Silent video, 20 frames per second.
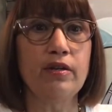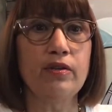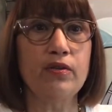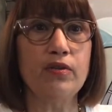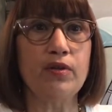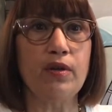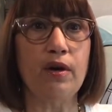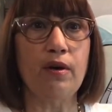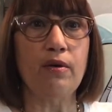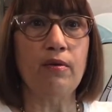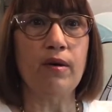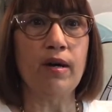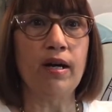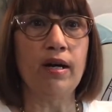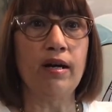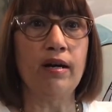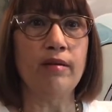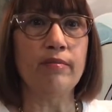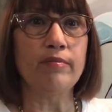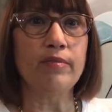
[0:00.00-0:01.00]
So,
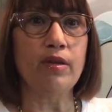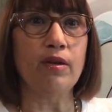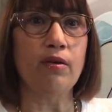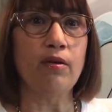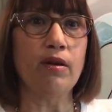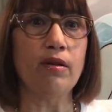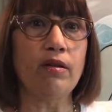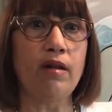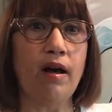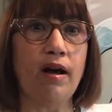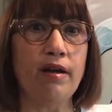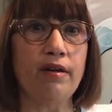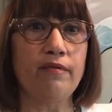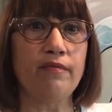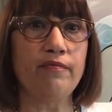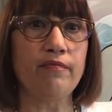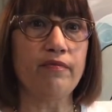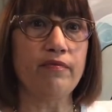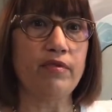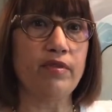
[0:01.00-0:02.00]
um, you know, a lot
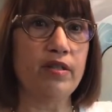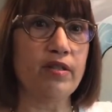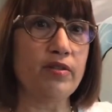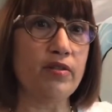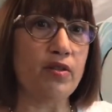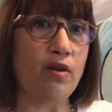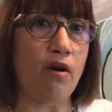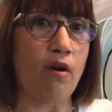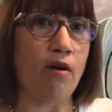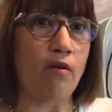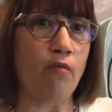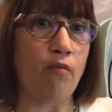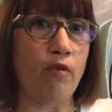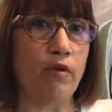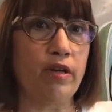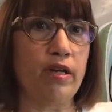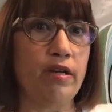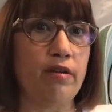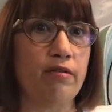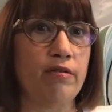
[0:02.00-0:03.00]
of this
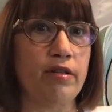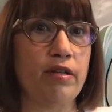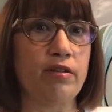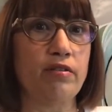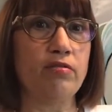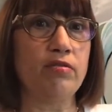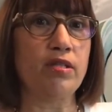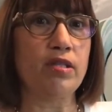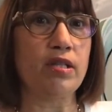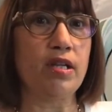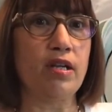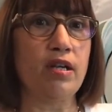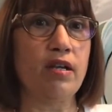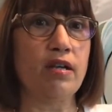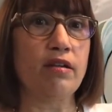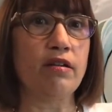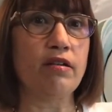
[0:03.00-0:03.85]
artwork here that you see,